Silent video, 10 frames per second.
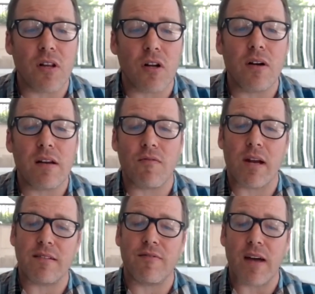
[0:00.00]
learn, and
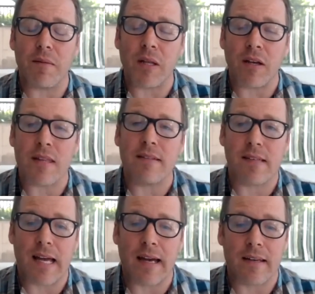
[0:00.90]
raise a family on this
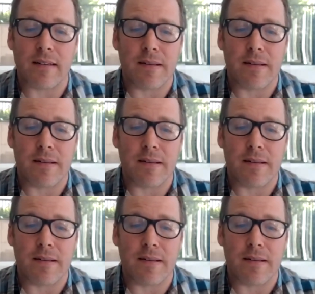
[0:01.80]
land.